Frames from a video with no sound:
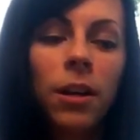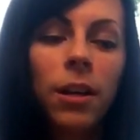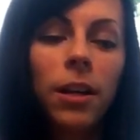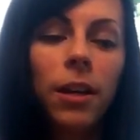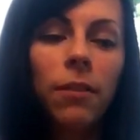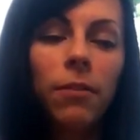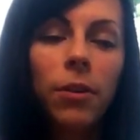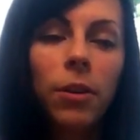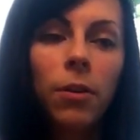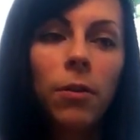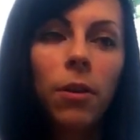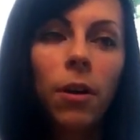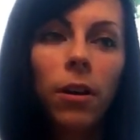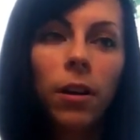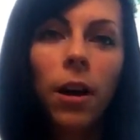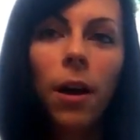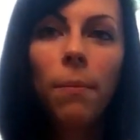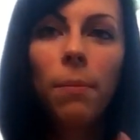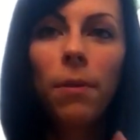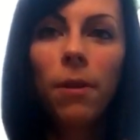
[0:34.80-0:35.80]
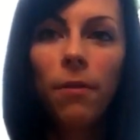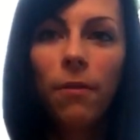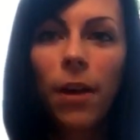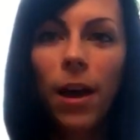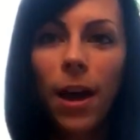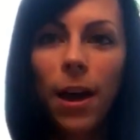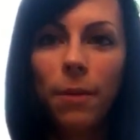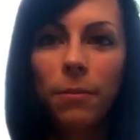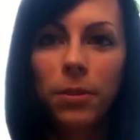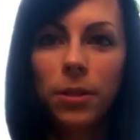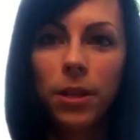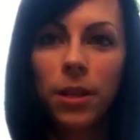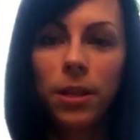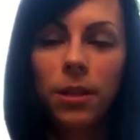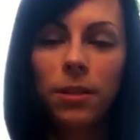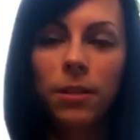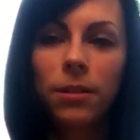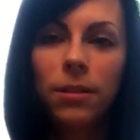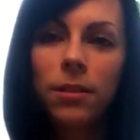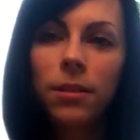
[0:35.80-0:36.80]
give you a couple of
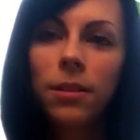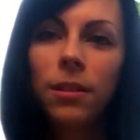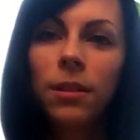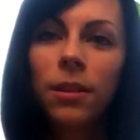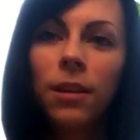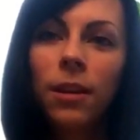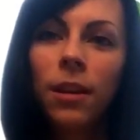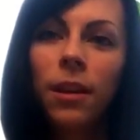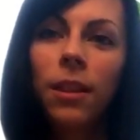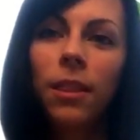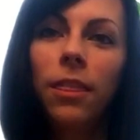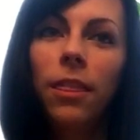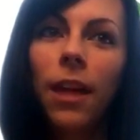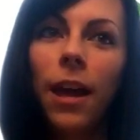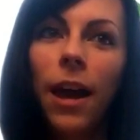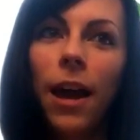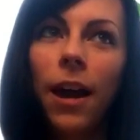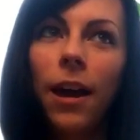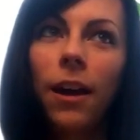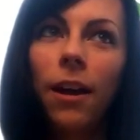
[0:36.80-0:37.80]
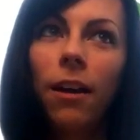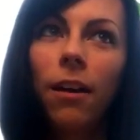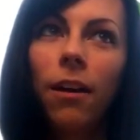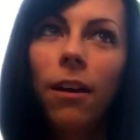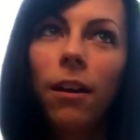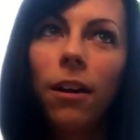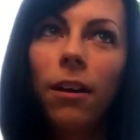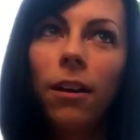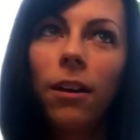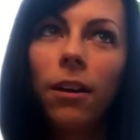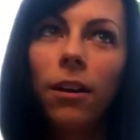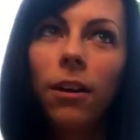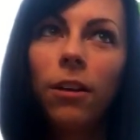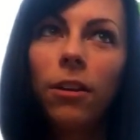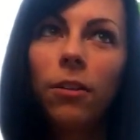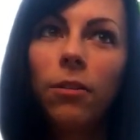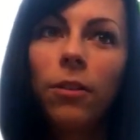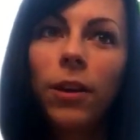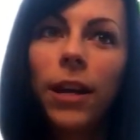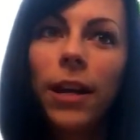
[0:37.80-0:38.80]
options that
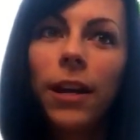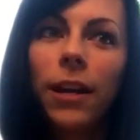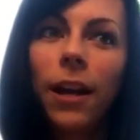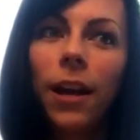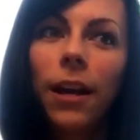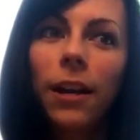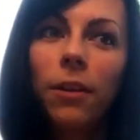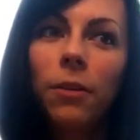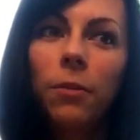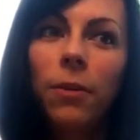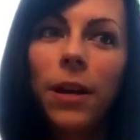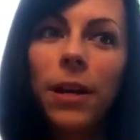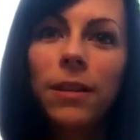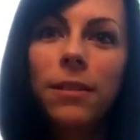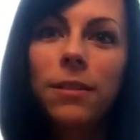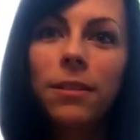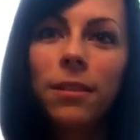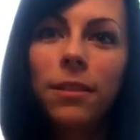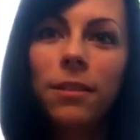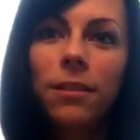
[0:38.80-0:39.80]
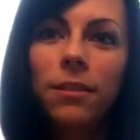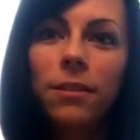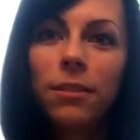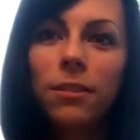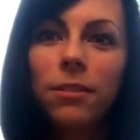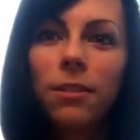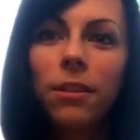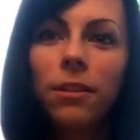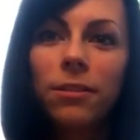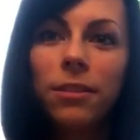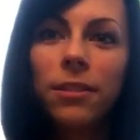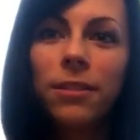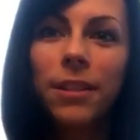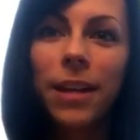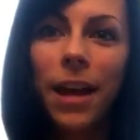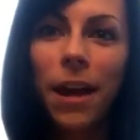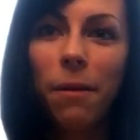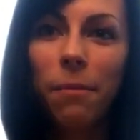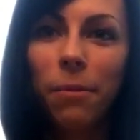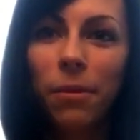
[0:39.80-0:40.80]
are great kind of ways to start to
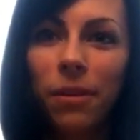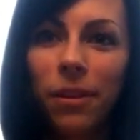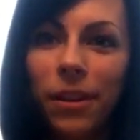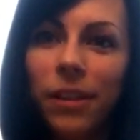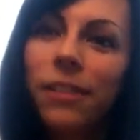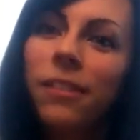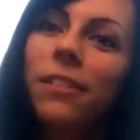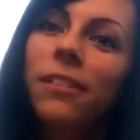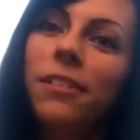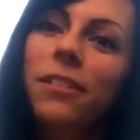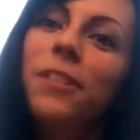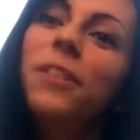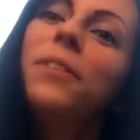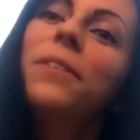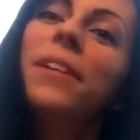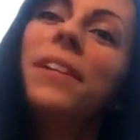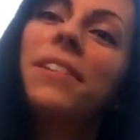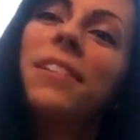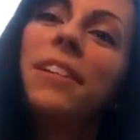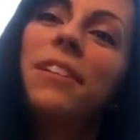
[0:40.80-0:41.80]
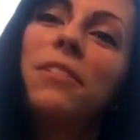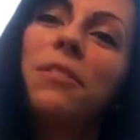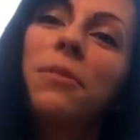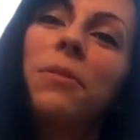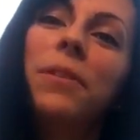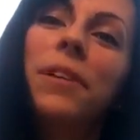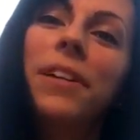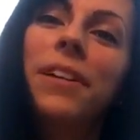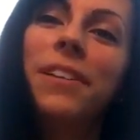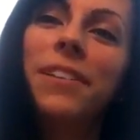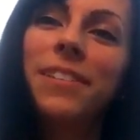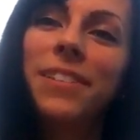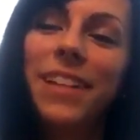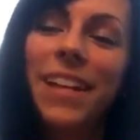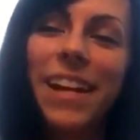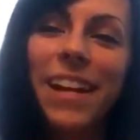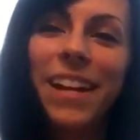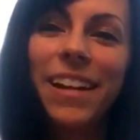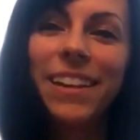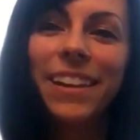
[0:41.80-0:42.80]
dabble into essential oils
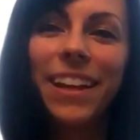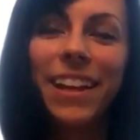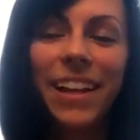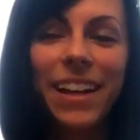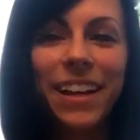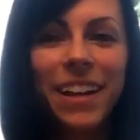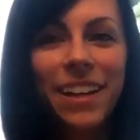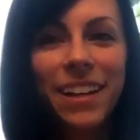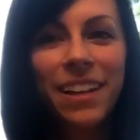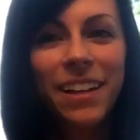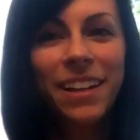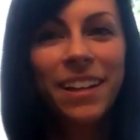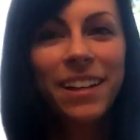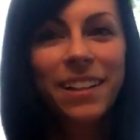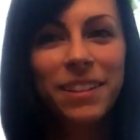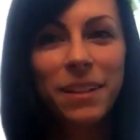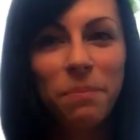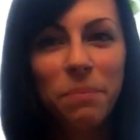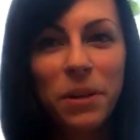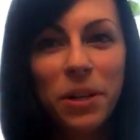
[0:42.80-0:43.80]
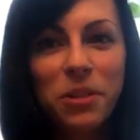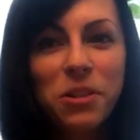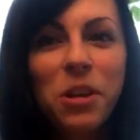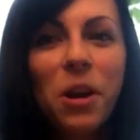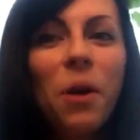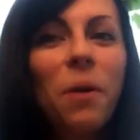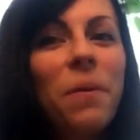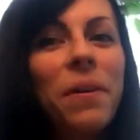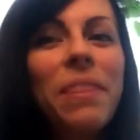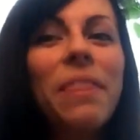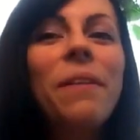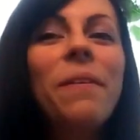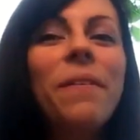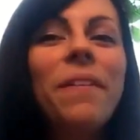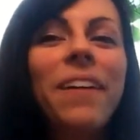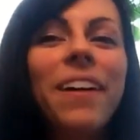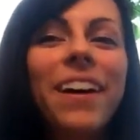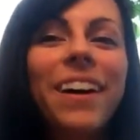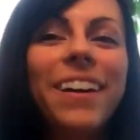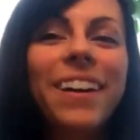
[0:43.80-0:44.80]
and like dip your toe in the
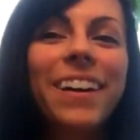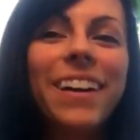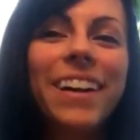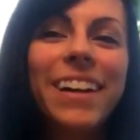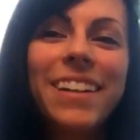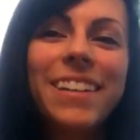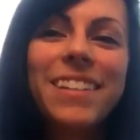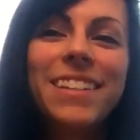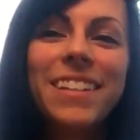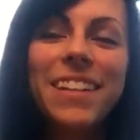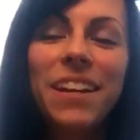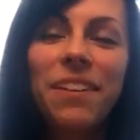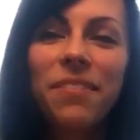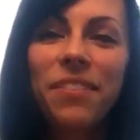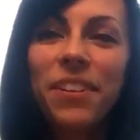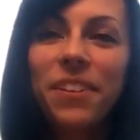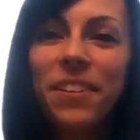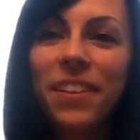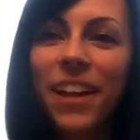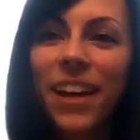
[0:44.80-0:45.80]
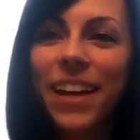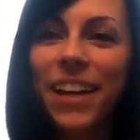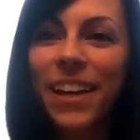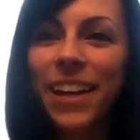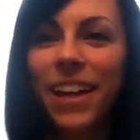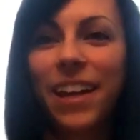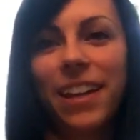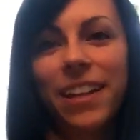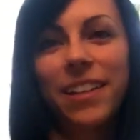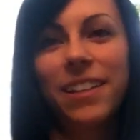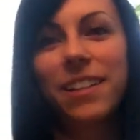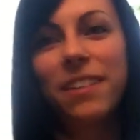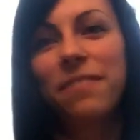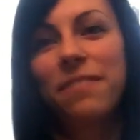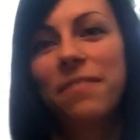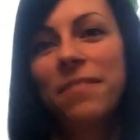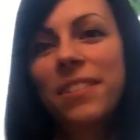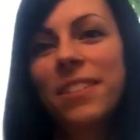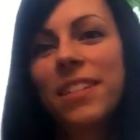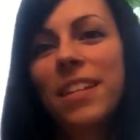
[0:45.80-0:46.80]
water and see if you like it and
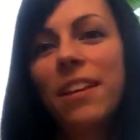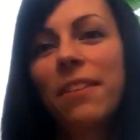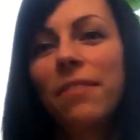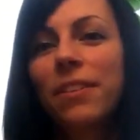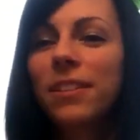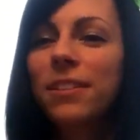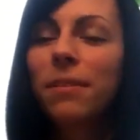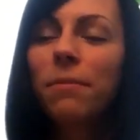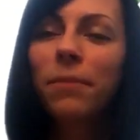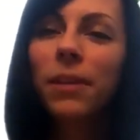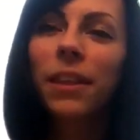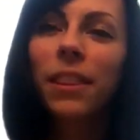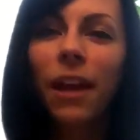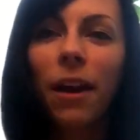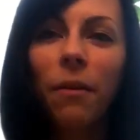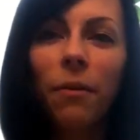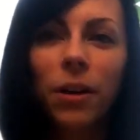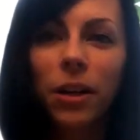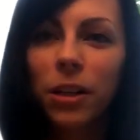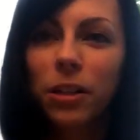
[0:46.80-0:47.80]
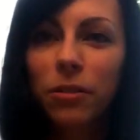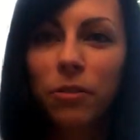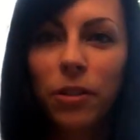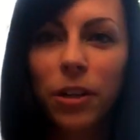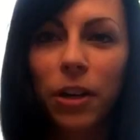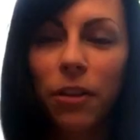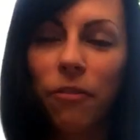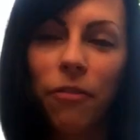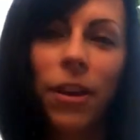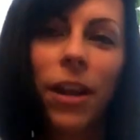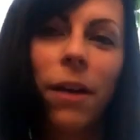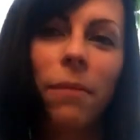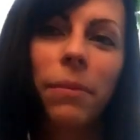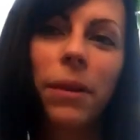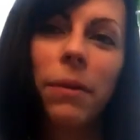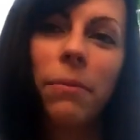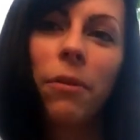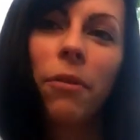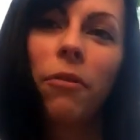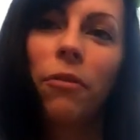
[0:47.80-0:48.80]
see if it's something that works for your
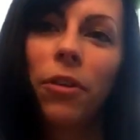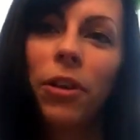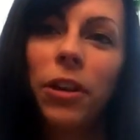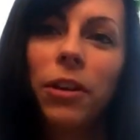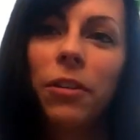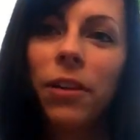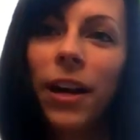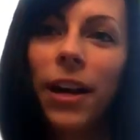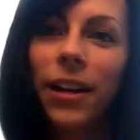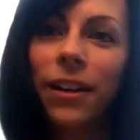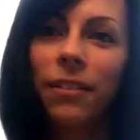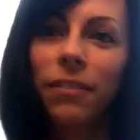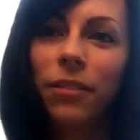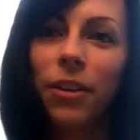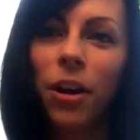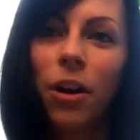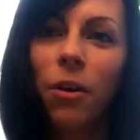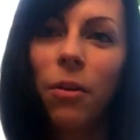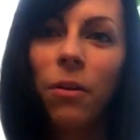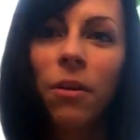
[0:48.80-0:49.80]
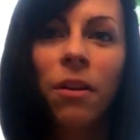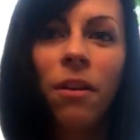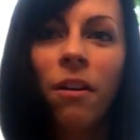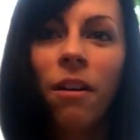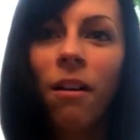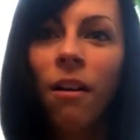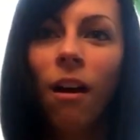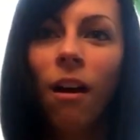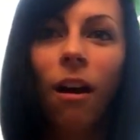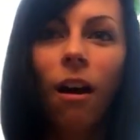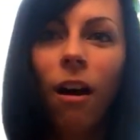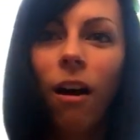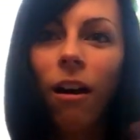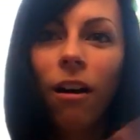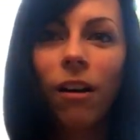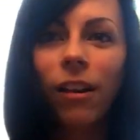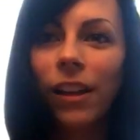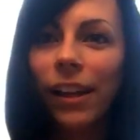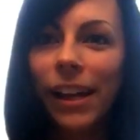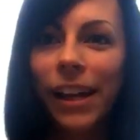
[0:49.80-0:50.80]
family before you kind of go
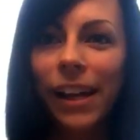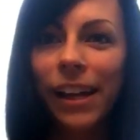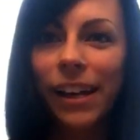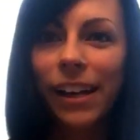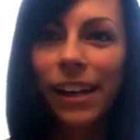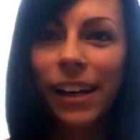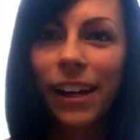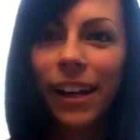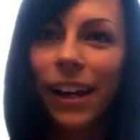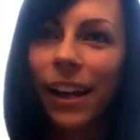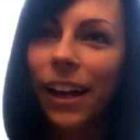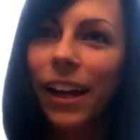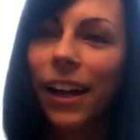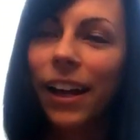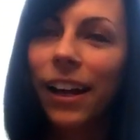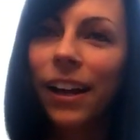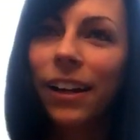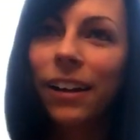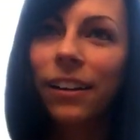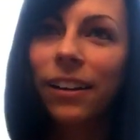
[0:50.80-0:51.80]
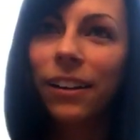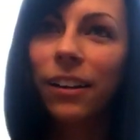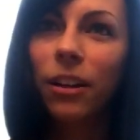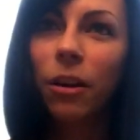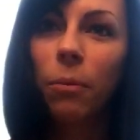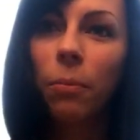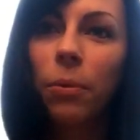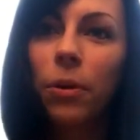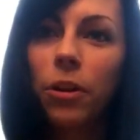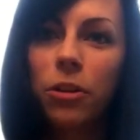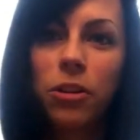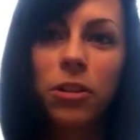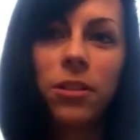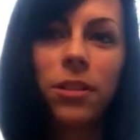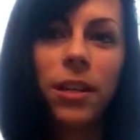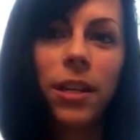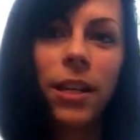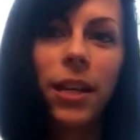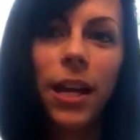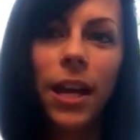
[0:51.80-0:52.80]
all in and
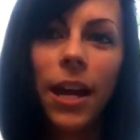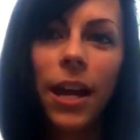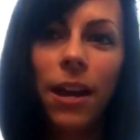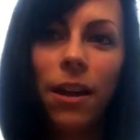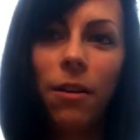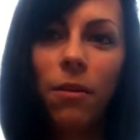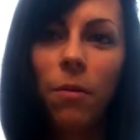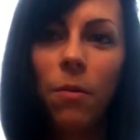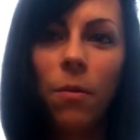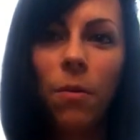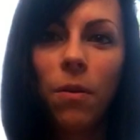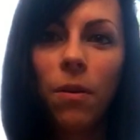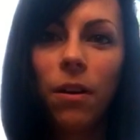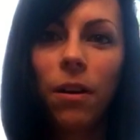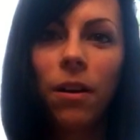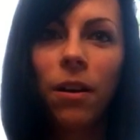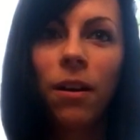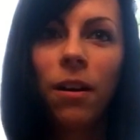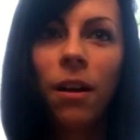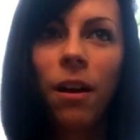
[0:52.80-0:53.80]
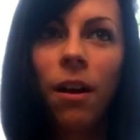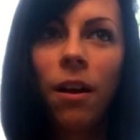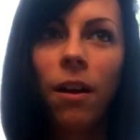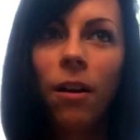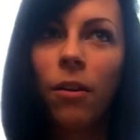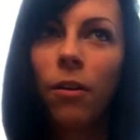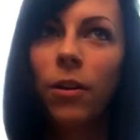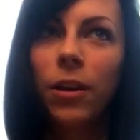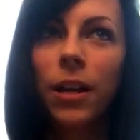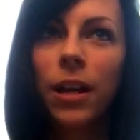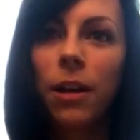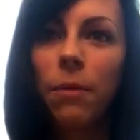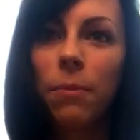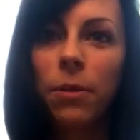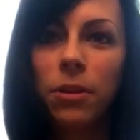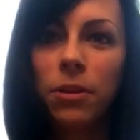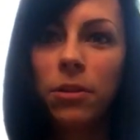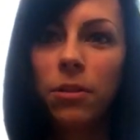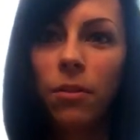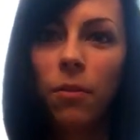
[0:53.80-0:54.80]
purchase a kit or get a
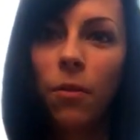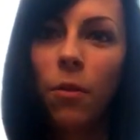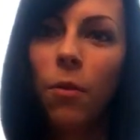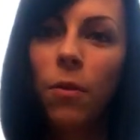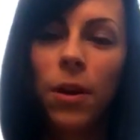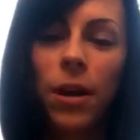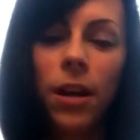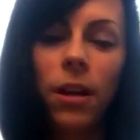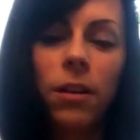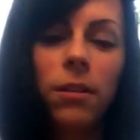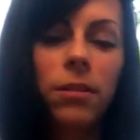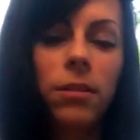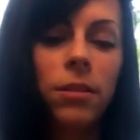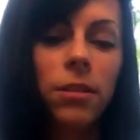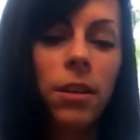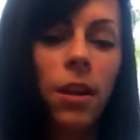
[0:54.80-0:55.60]
bunch of oils.